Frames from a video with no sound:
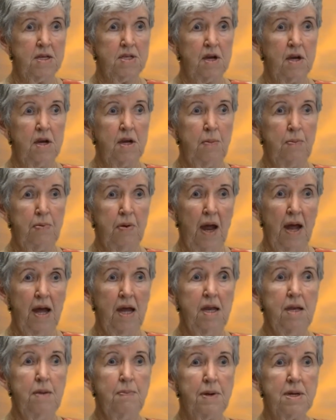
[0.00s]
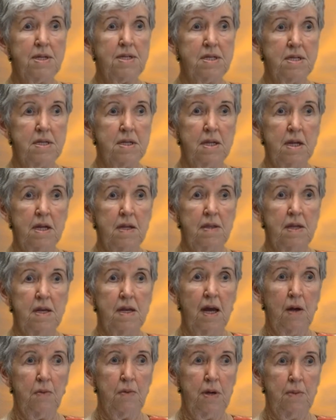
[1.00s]
So he prayed, but
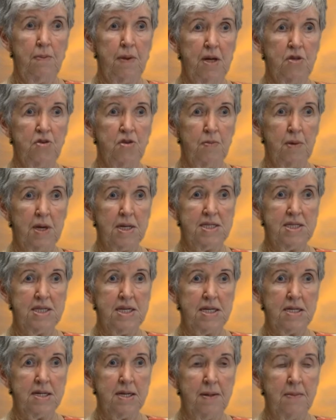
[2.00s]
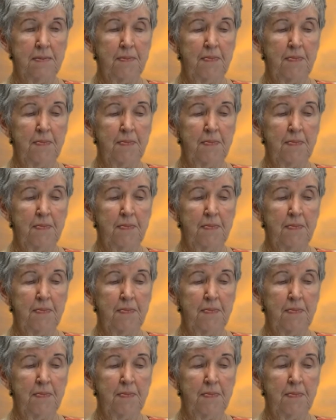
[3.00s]
then I went back to my seat.